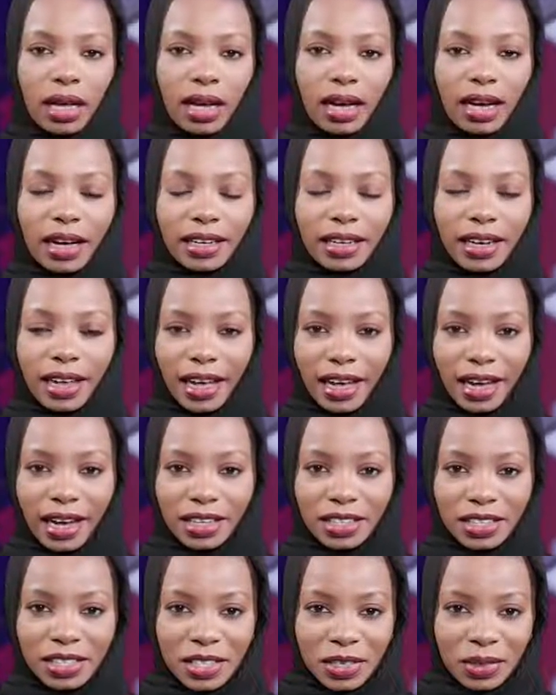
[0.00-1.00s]
And here
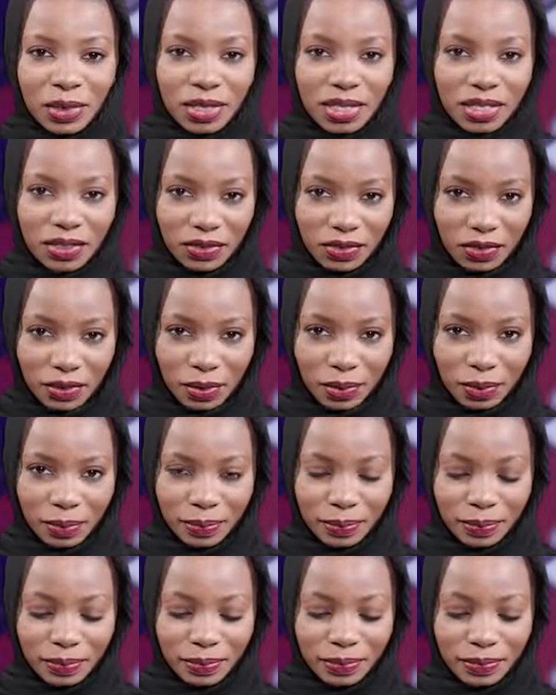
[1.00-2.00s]
are the news in full.
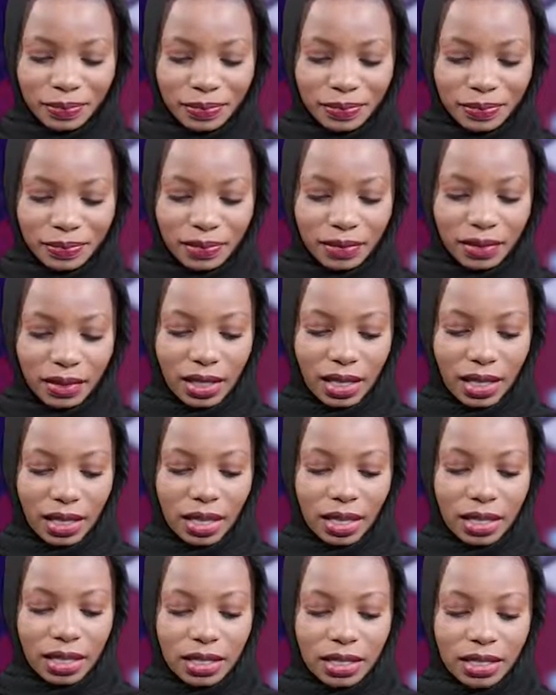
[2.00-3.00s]

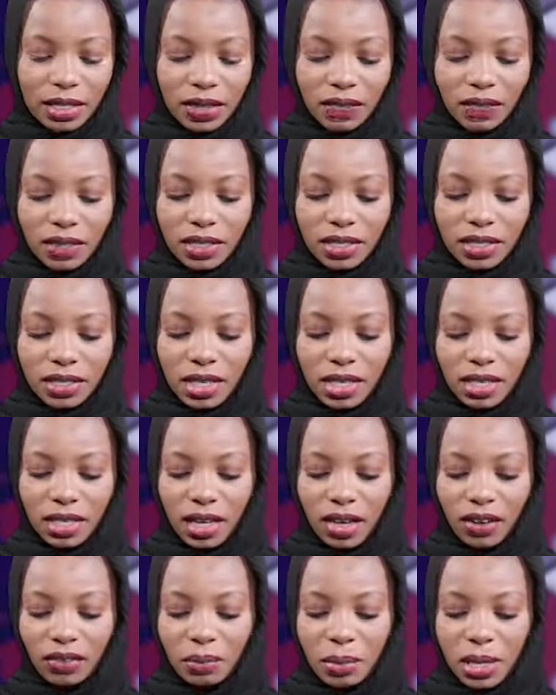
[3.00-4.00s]
Zamfara State
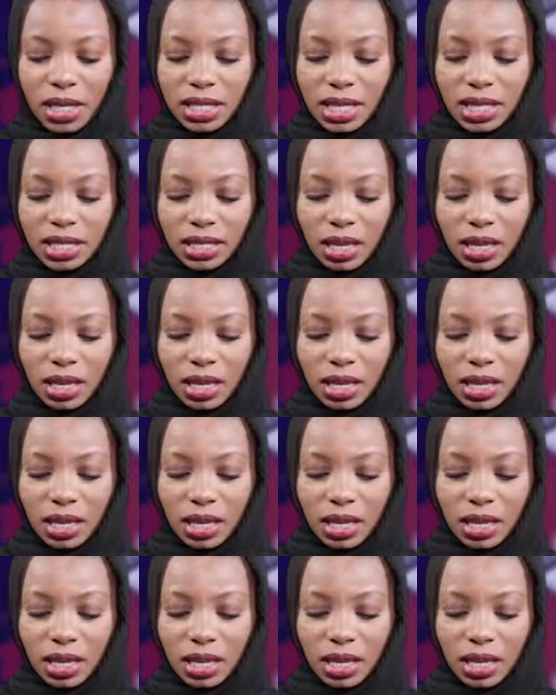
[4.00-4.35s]
government has